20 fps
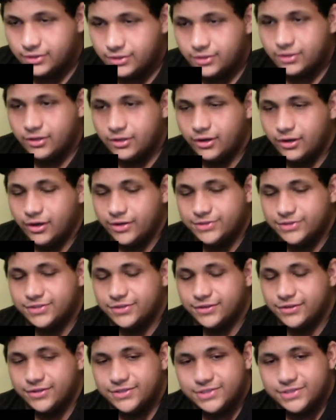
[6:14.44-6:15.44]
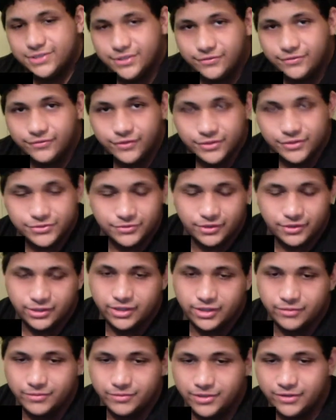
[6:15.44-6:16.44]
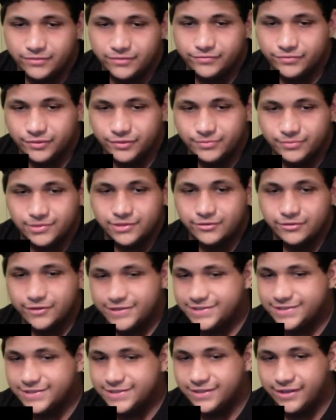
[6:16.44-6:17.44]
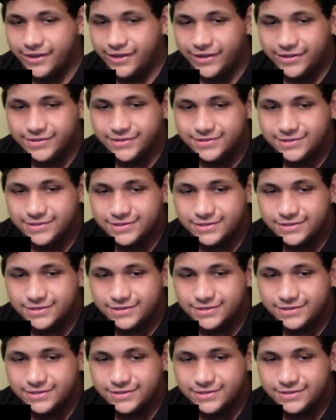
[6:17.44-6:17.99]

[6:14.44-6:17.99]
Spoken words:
Alright, so this is the first one coming in from Larissa Gaines.